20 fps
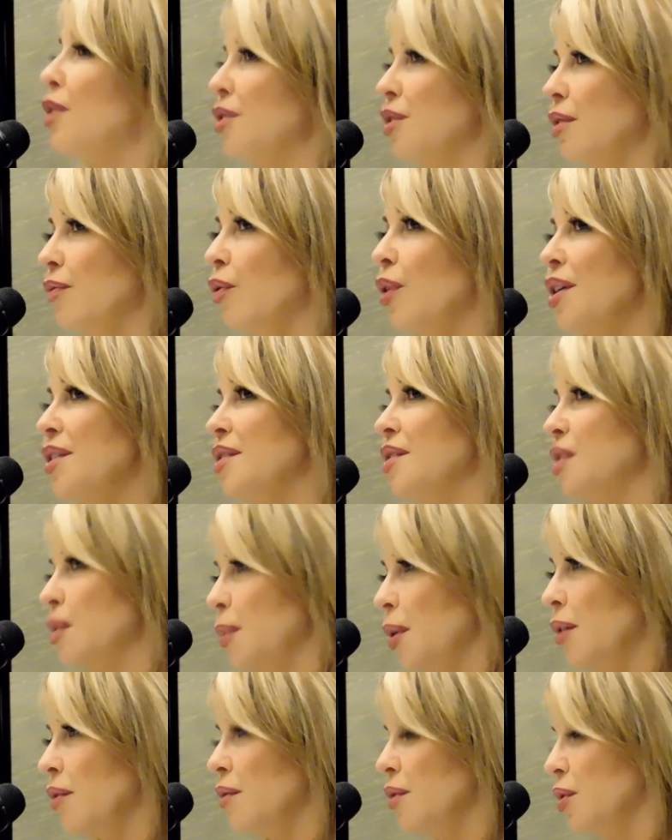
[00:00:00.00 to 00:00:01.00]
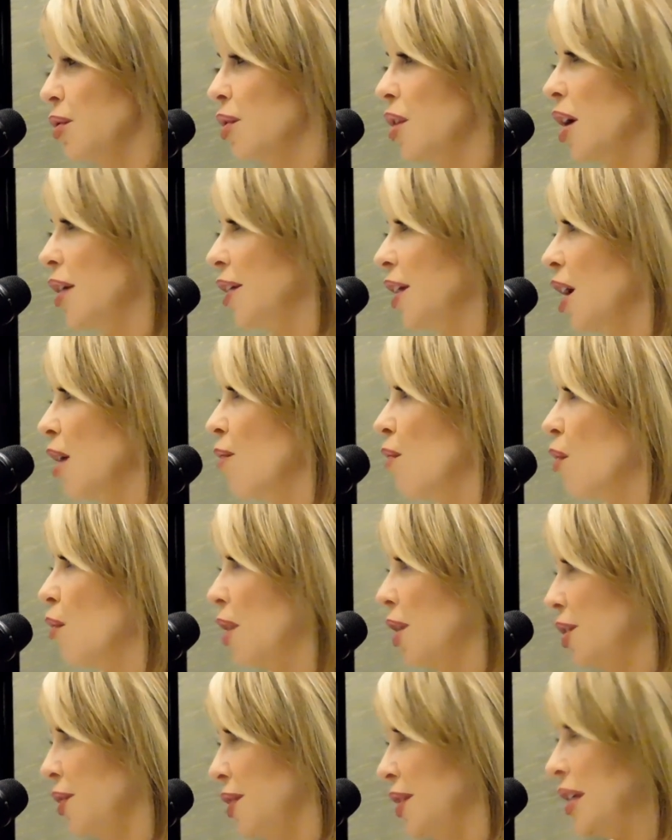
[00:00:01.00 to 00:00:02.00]
with your voice as opposed to an on-camera
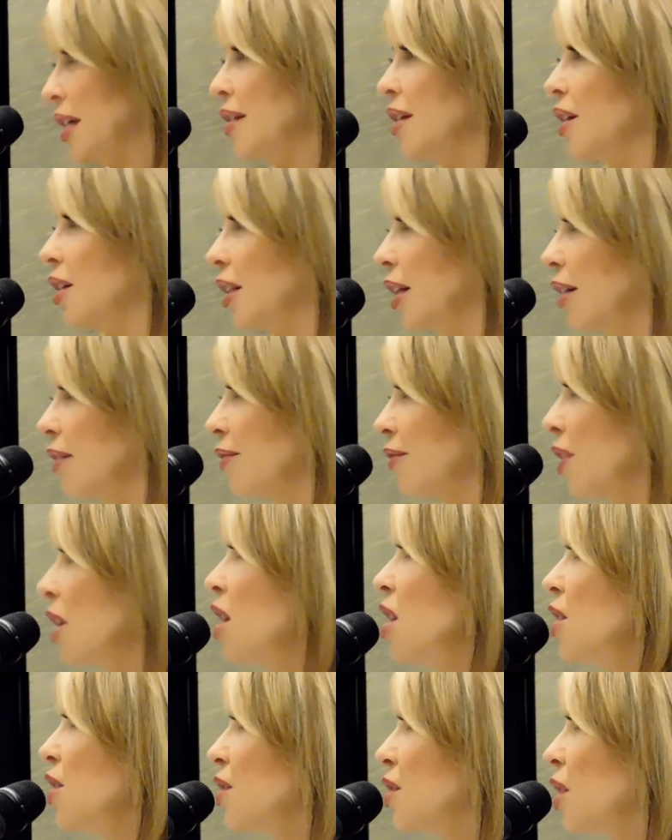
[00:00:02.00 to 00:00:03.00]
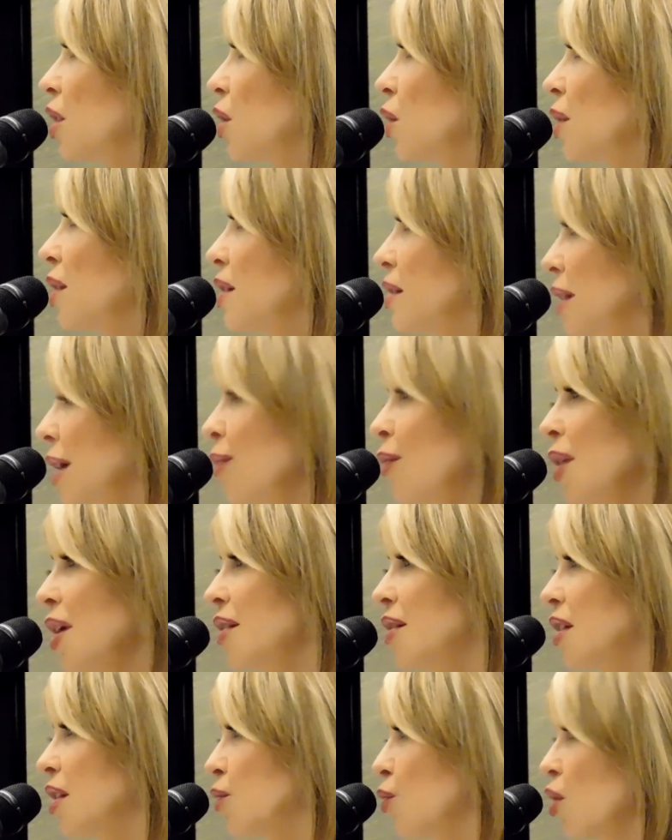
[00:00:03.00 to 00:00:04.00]
where you see the cliff. So in some ways
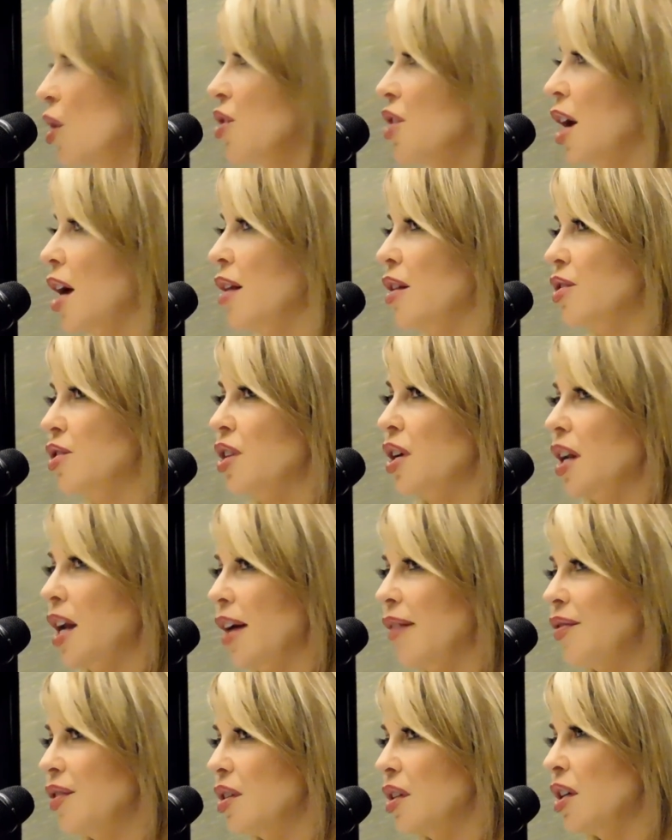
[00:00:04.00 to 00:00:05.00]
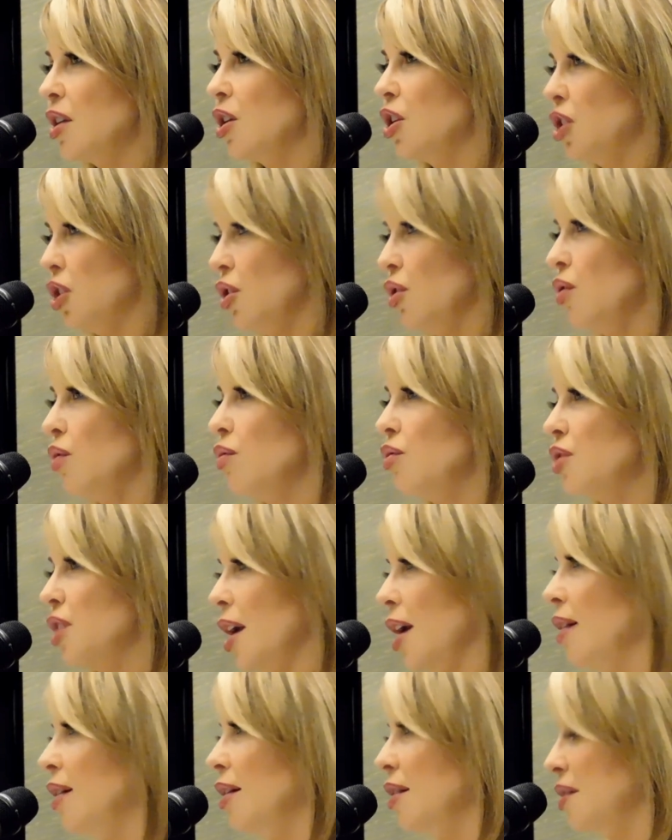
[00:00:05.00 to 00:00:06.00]
it's more challenging, and I've seen huge
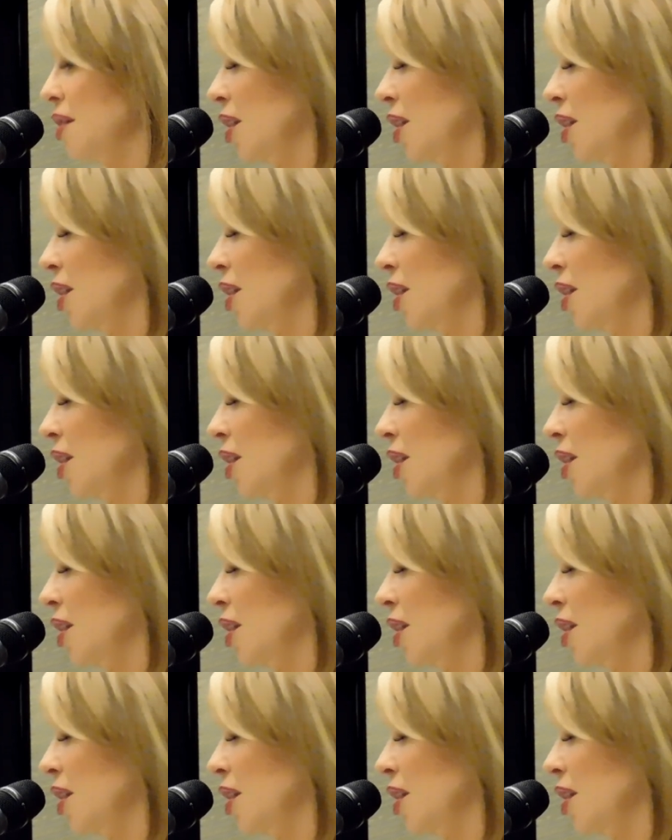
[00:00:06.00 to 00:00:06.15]
A-list